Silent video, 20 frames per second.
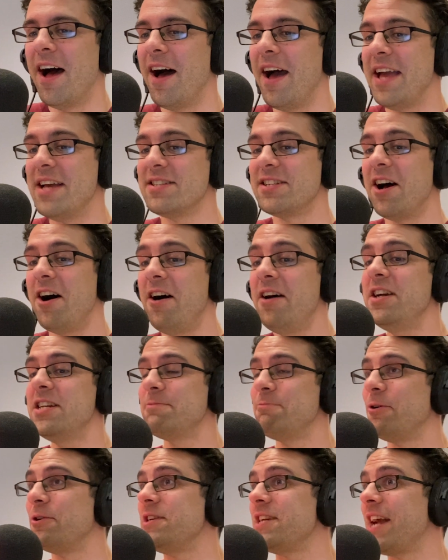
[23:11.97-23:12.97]
his
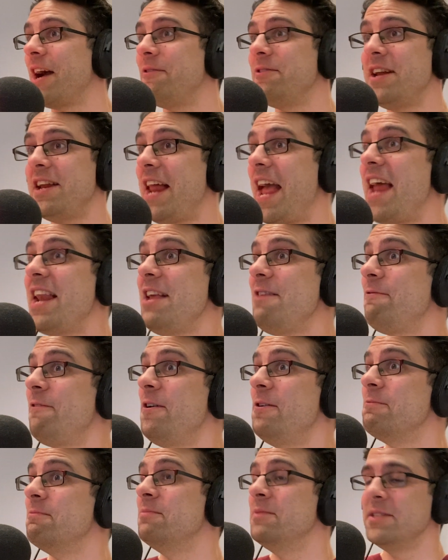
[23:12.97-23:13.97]
highest body count in any
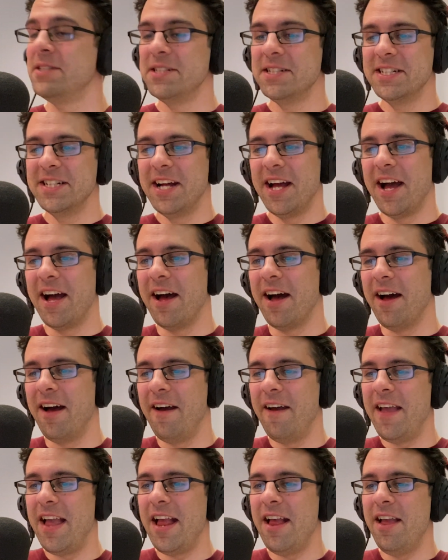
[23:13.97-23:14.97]
film.
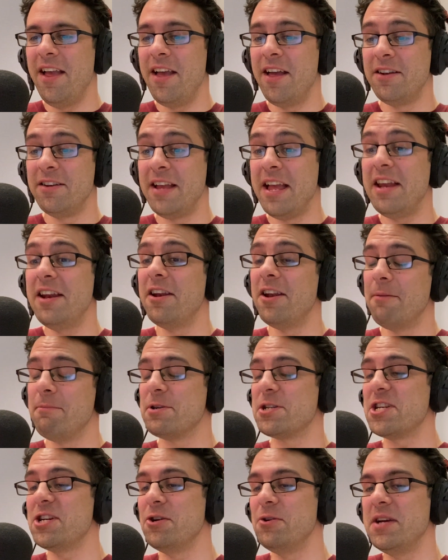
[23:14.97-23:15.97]
Wow. In at
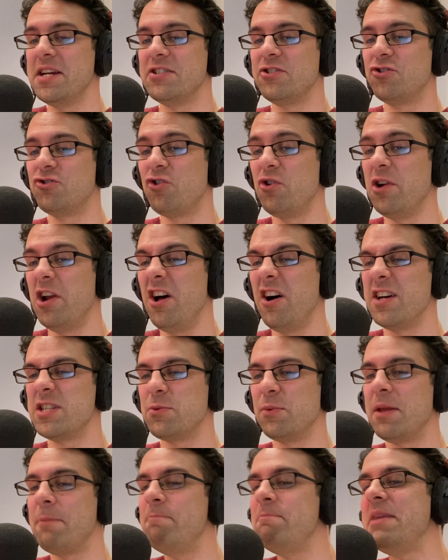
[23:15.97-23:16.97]
number 2 is True
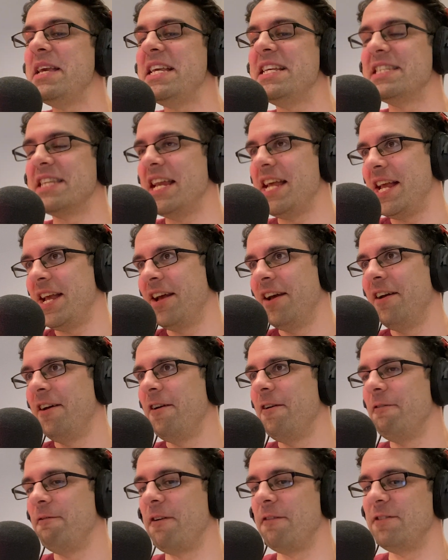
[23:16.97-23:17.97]
Lies with a measly
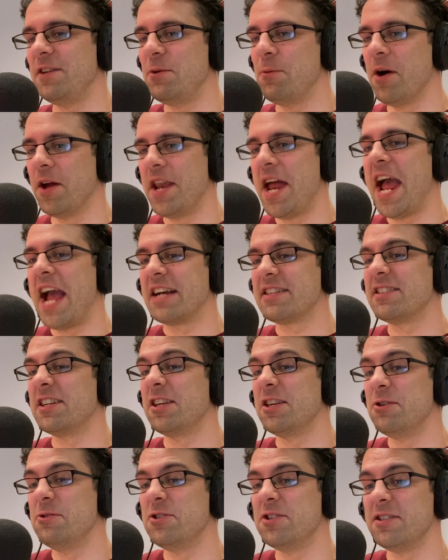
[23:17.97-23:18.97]
51
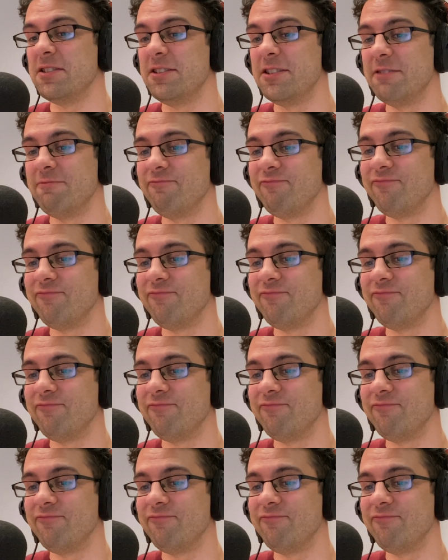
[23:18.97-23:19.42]
executions.